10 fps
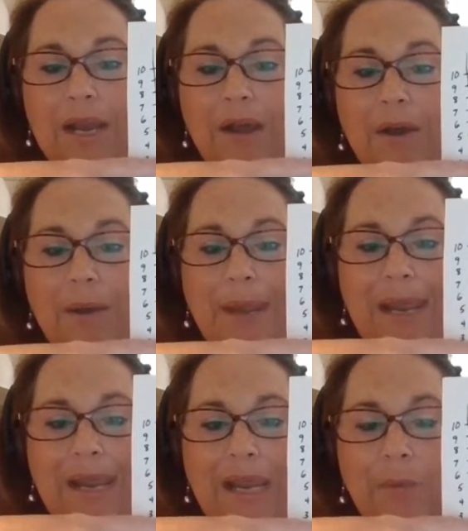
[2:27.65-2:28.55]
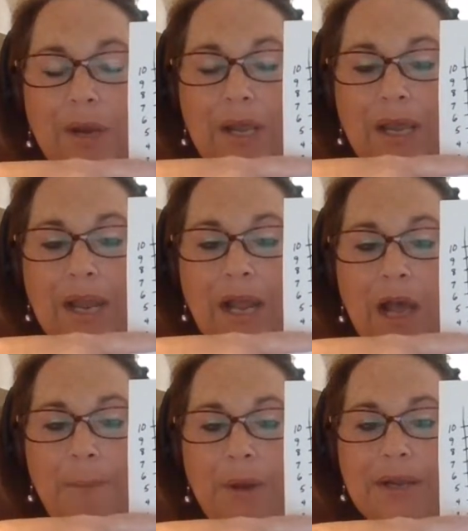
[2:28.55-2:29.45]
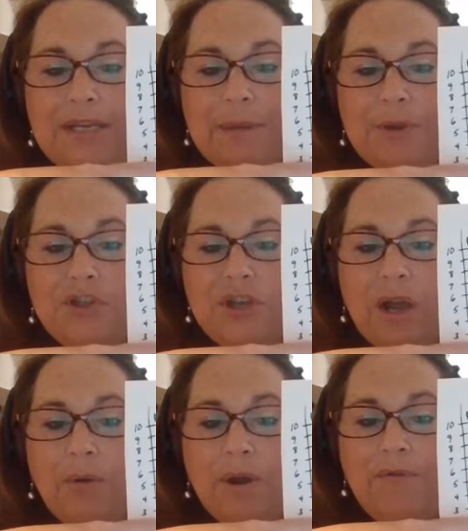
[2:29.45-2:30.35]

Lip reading: Now, I'm achy when I get up, but I take my shower.